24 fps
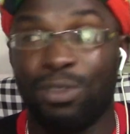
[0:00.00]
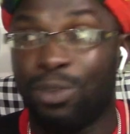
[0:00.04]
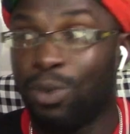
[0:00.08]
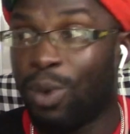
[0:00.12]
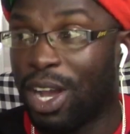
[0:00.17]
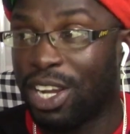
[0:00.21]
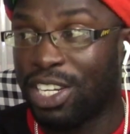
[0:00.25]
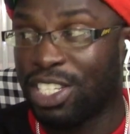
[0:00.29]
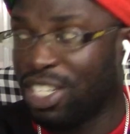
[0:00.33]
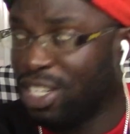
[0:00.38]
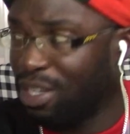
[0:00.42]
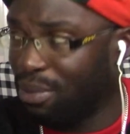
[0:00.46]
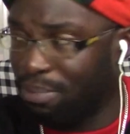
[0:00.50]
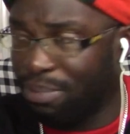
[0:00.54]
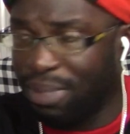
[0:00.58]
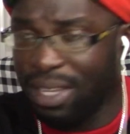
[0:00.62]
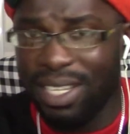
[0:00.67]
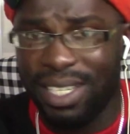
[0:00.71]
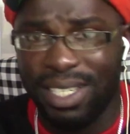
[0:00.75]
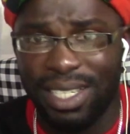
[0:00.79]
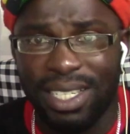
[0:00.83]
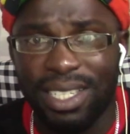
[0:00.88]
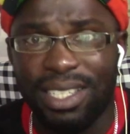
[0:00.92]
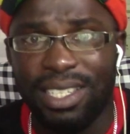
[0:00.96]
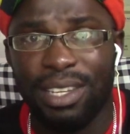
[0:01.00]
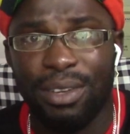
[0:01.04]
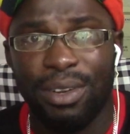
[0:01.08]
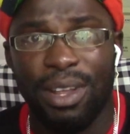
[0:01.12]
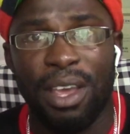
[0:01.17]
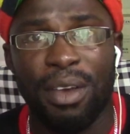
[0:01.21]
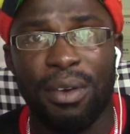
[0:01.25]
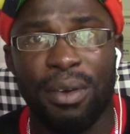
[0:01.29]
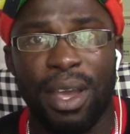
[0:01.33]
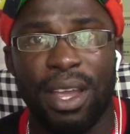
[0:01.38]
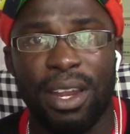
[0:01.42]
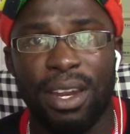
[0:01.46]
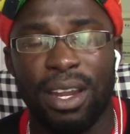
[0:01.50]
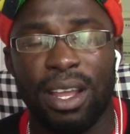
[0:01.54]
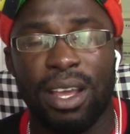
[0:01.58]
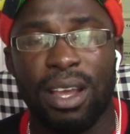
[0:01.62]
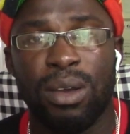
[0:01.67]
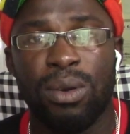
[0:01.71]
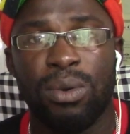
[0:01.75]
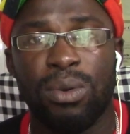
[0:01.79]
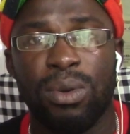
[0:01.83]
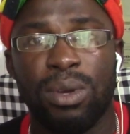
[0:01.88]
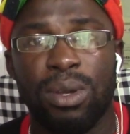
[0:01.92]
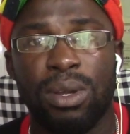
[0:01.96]
to actually be sitting here right
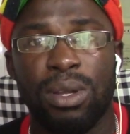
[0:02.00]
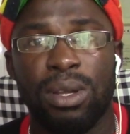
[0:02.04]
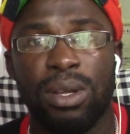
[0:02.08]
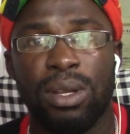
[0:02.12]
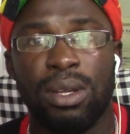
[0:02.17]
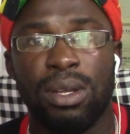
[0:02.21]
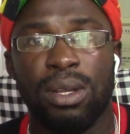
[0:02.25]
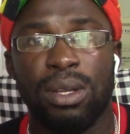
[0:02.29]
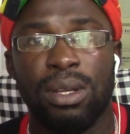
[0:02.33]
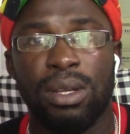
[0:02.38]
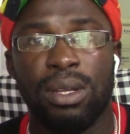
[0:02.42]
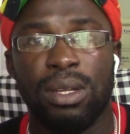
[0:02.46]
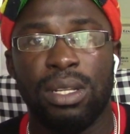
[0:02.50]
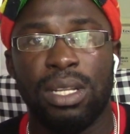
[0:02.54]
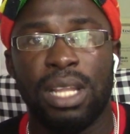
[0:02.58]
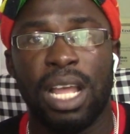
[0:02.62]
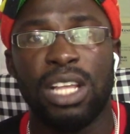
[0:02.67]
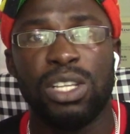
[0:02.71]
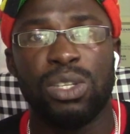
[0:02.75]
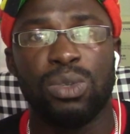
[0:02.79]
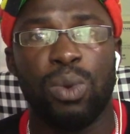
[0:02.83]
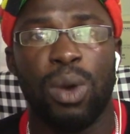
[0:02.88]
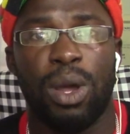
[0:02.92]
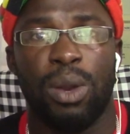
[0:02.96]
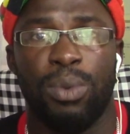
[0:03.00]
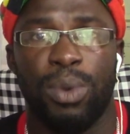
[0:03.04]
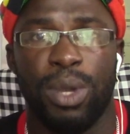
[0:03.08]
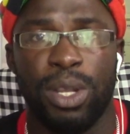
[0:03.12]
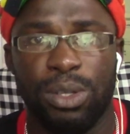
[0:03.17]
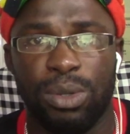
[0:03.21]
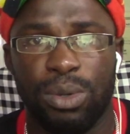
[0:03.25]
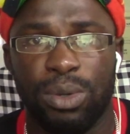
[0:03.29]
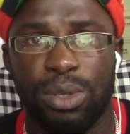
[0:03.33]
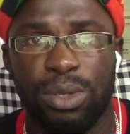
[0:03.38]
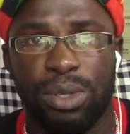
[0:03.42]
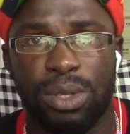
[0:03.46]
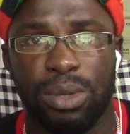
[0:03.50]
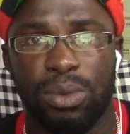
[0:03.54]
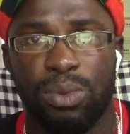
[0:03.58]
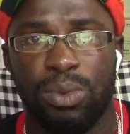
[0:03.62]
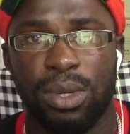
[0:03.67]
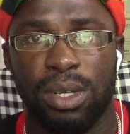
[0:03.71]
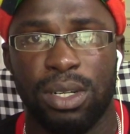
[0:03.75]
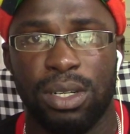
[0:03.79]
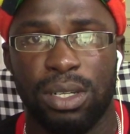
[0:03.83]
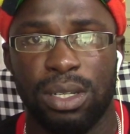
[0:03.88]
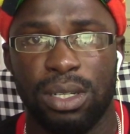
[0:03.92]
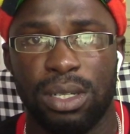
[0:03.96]
now. That's what we're doing to the
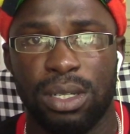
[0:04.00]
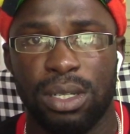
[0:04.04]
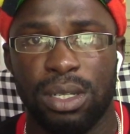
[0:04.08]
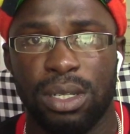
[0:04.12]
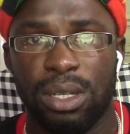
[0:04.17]
world.